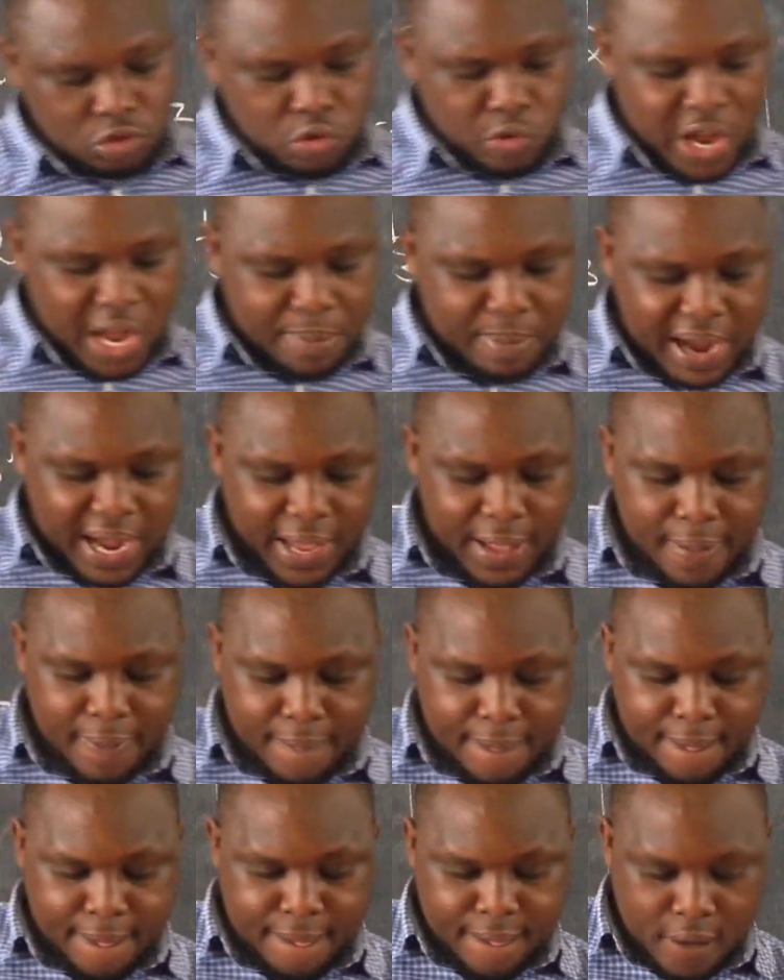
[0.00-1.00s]
whereby
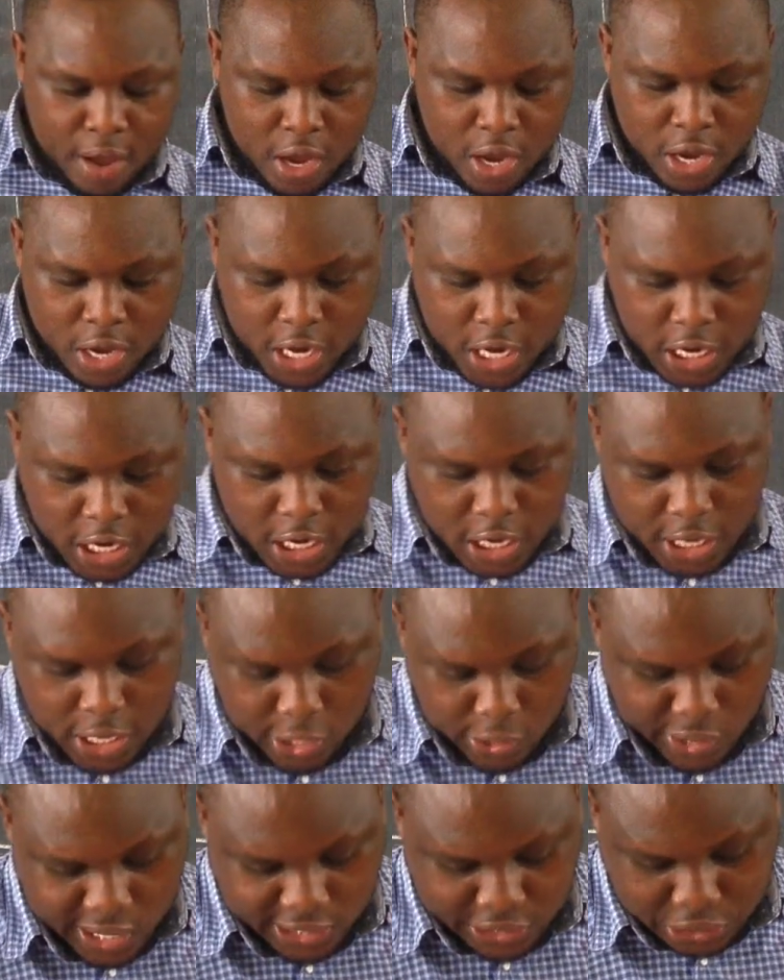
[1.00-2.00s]

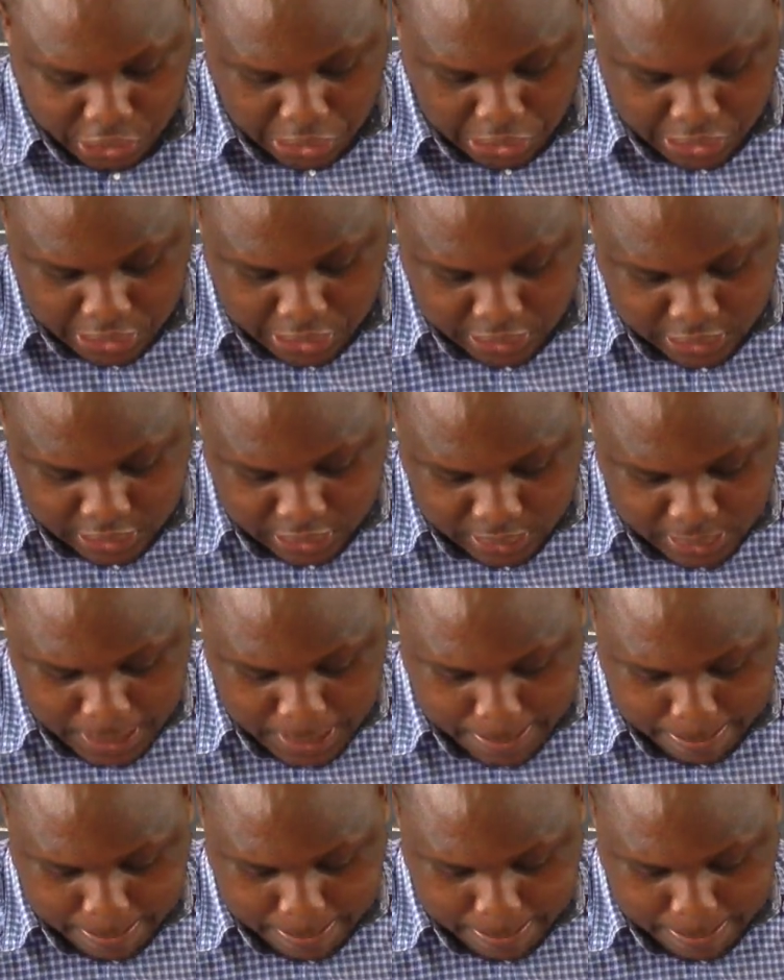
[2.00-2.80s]
you are told